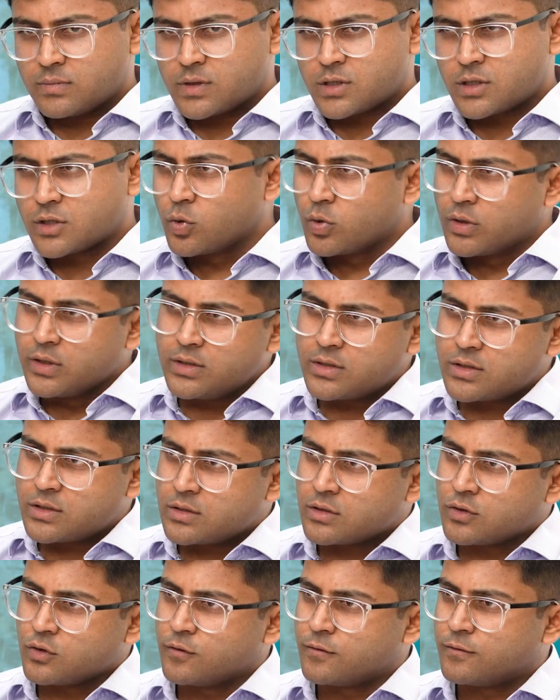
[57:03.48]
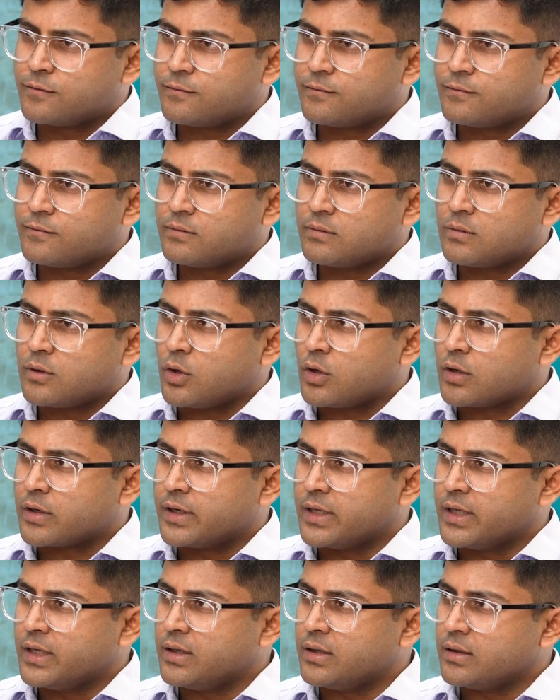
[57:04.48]
Students who've
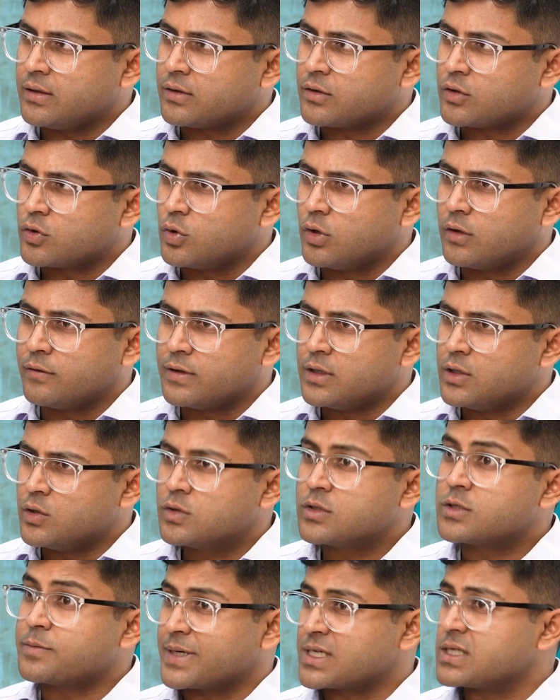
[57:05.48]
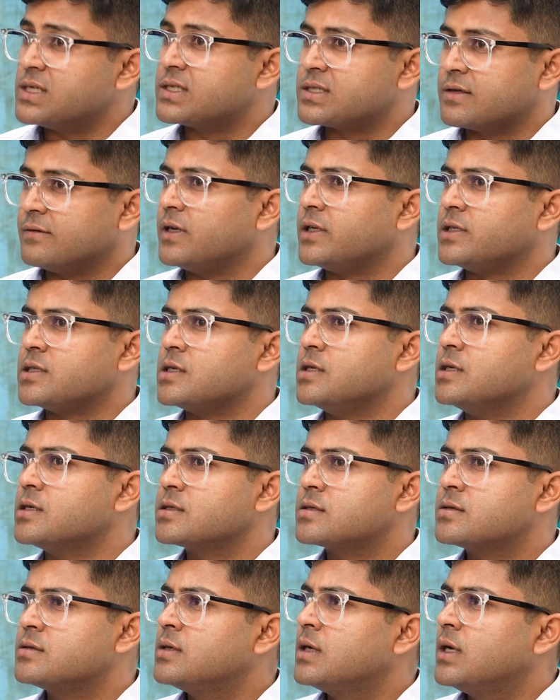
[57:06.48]
already enrolled with you, especially civil
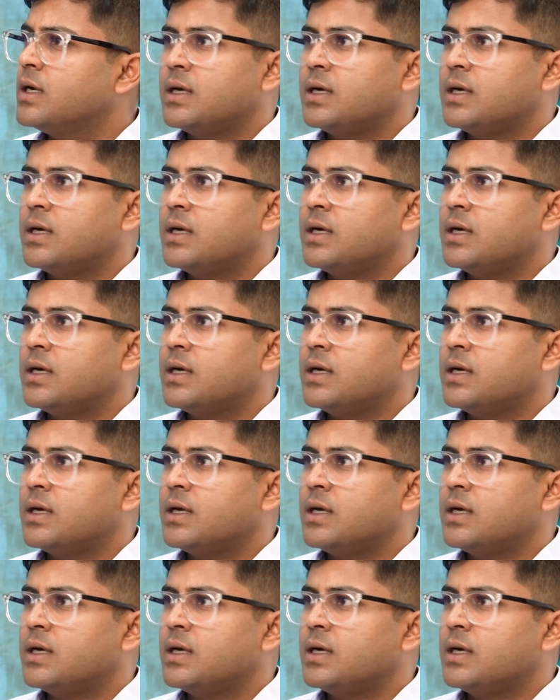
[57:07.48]
engineers,